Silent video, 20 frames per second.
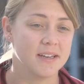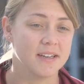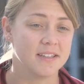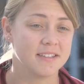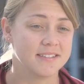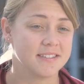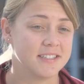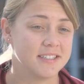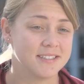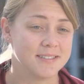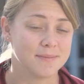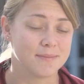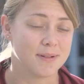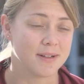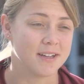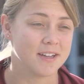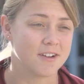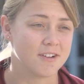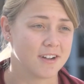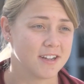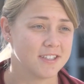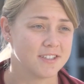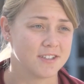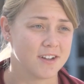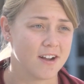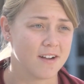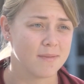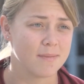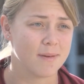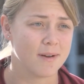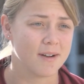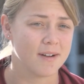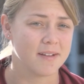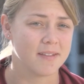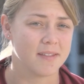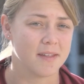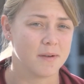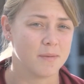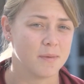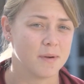ended the season playing great softball,
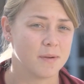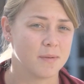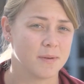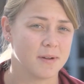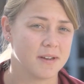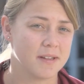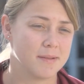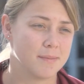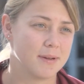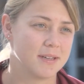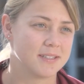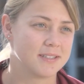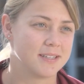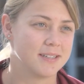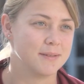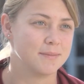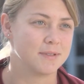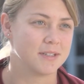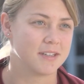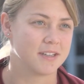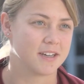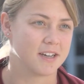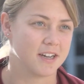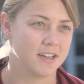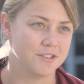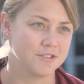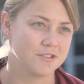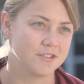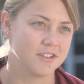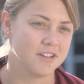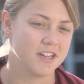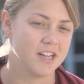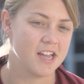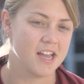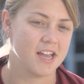and that we're one of the best teams in the country,